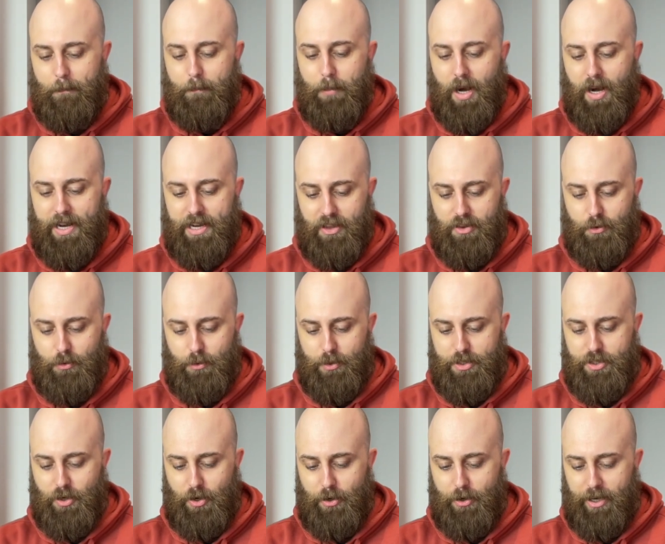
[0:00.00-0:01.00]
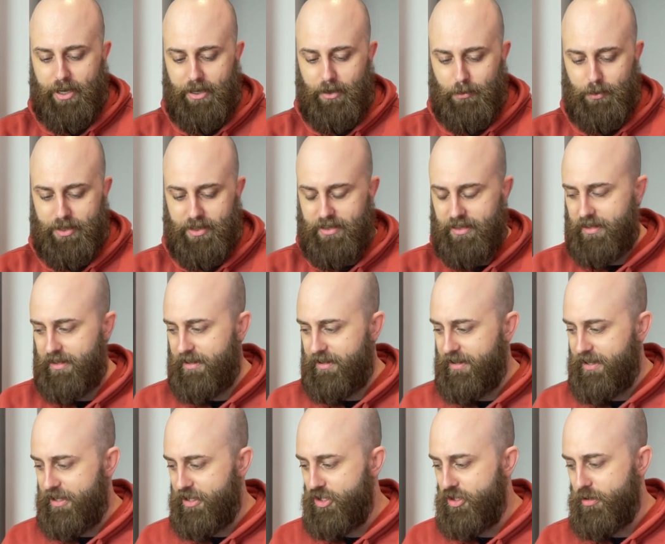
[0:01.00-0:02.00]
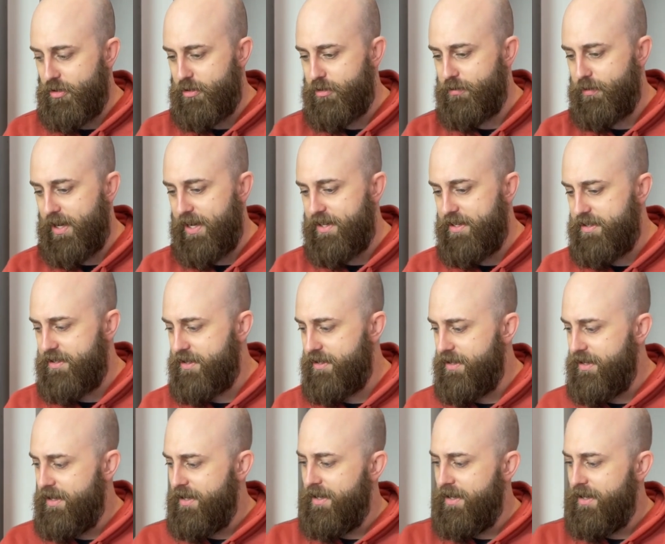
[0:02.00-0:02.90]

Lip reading: bite through a toenail with their huge fangs.